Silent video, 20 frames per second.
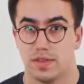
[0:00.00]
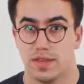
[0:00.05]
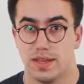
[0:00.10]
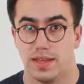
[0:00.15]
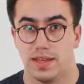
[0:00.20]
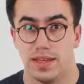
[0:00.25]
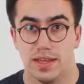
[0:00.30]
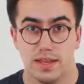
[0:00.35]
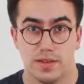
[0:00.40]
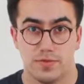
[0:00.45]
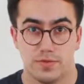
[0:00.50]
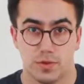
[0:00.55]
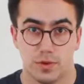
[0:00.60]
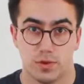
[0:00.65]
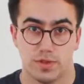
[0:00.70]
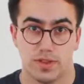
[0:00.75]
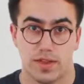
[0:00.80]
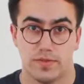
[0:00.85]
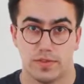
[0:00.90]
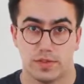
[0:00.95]
the
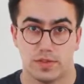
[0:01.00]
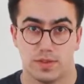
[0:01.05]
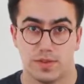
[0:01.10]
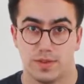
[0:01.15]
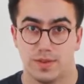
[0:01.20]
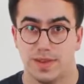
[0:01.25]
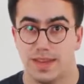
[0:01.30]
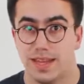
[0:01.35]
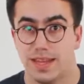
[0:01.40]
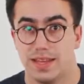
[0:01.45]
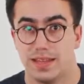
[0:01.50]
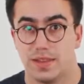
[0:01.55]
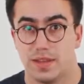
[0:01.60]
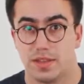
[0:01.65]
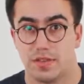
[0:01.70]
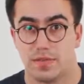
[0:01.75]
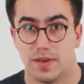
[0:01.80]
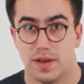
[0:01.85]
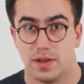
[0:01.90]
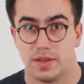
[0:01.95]
E472E
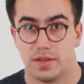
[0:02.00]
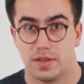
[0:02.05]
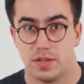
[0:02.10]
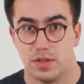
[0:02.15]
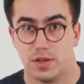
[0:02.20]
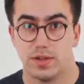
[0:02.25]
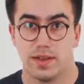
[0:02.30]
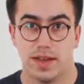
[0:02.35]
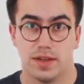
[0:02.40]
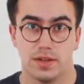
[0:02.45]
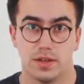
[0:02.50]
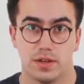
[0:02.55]
that's found in the UK